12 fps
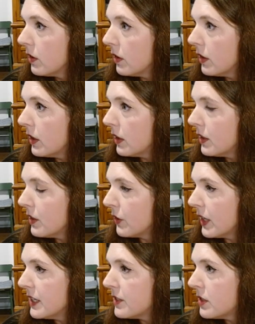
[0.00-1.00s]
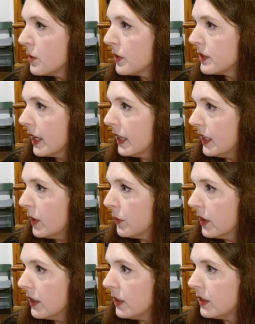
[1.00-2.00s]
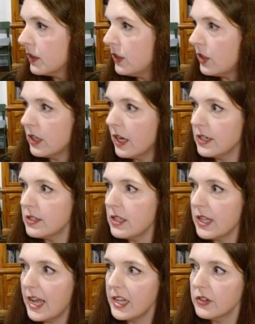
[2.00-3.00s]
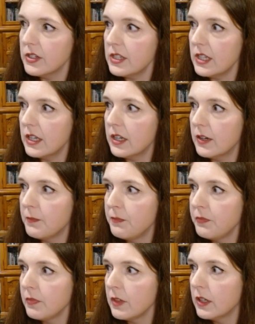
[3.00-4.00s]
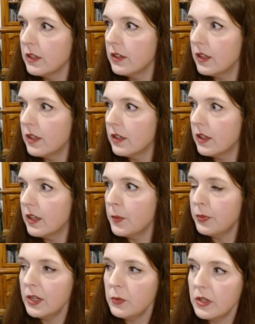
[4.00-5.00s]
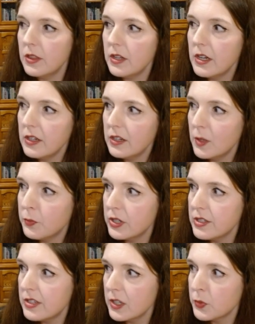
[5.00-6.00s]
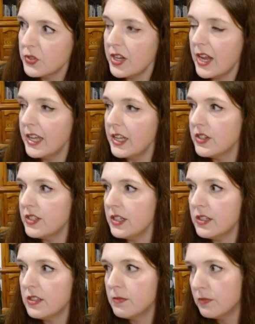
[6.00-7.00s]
There, okay, it's super tiny, but you can kind of see the accuracy here. I played with 89.6% accuracy.